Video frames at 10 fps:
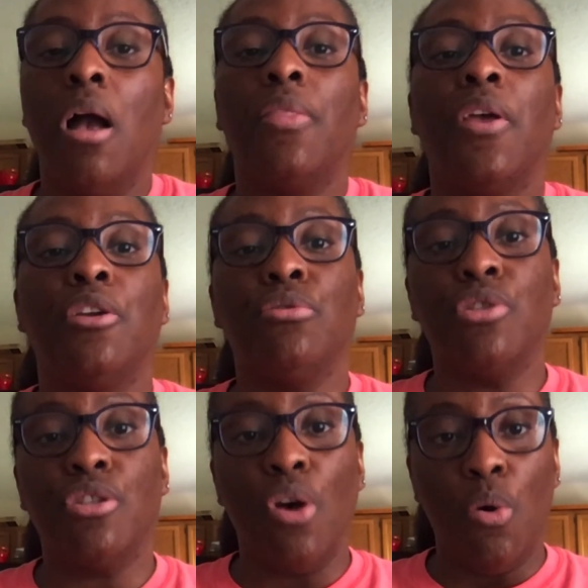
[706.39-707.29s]
that you're
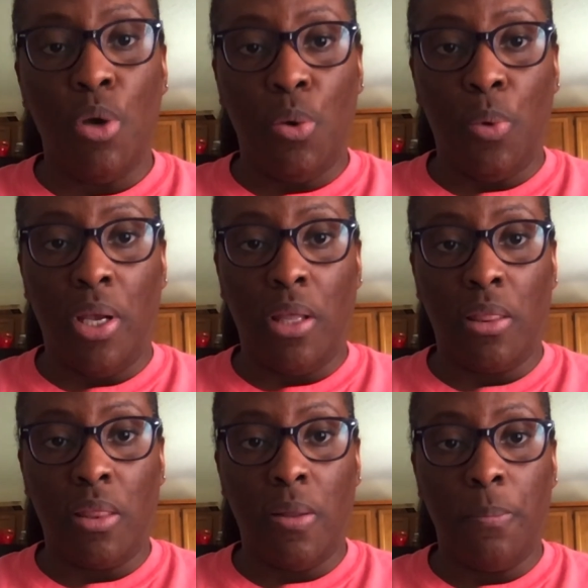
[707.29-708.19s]
sewing
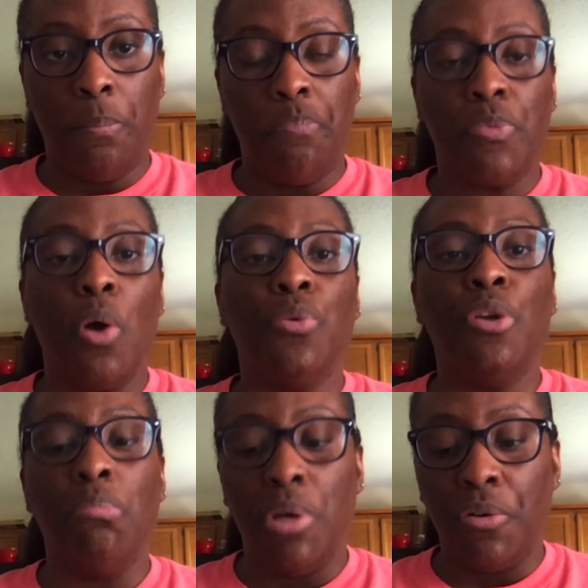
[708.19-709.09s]
with on
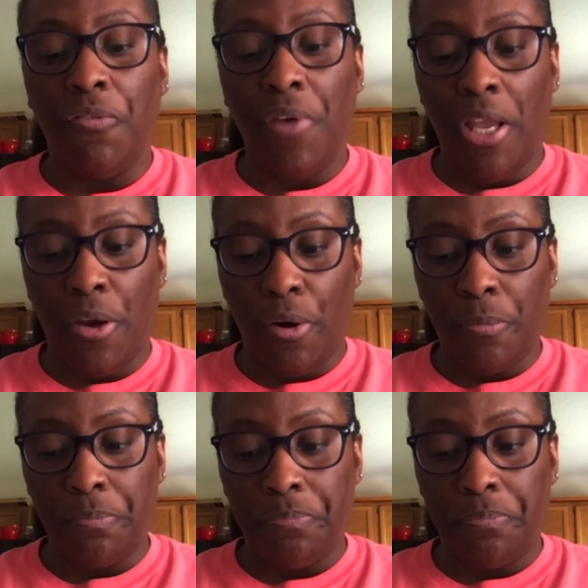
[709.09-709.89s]
your middle finger.